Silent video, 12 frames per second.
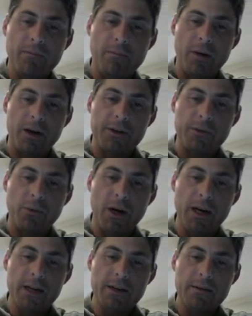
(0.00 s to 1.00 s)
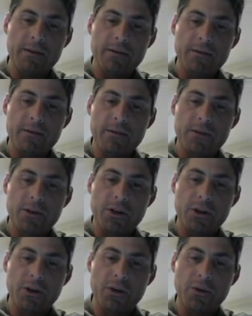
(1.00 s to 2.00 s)
Bond 1,
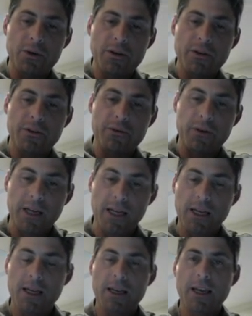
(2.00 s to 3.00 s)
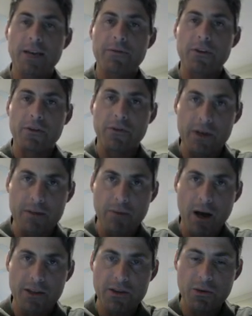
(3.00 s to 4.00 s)
2, 3. If they're 3
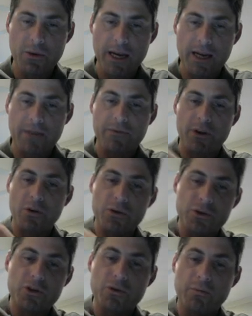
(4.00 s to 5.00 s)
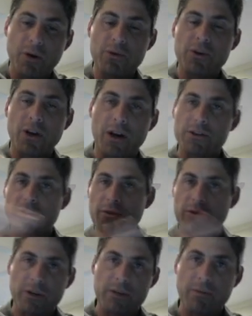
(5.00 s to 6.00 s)
bonds away, if those 2 protons are
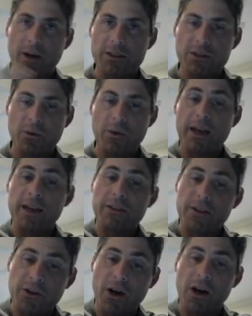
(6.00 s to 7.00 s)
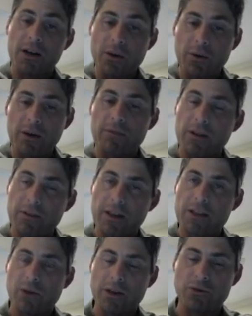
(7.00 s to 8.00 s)
3 bonds away and they're non-equivalent,
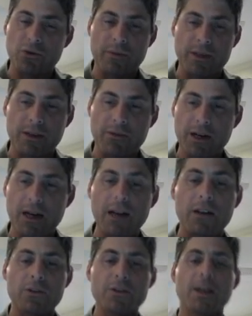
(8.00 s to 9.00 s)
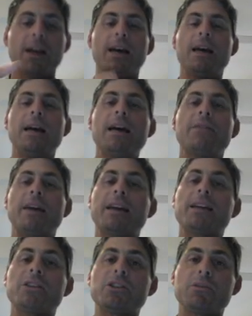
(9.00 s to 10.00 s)
that's why I drew them in different colors, they
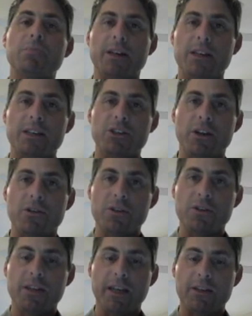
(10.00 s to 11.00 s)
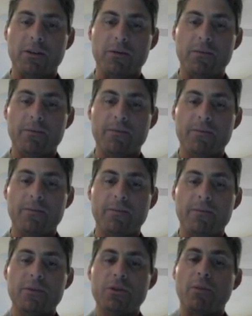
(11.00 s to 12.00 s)
can split each other's signal.
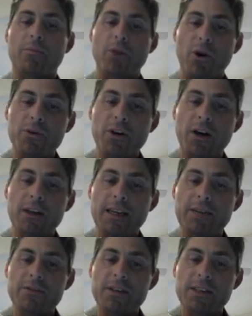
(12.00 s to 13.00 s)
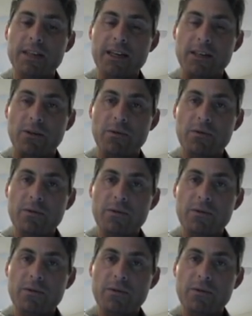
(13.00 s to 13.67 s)
So a proton gives a signal.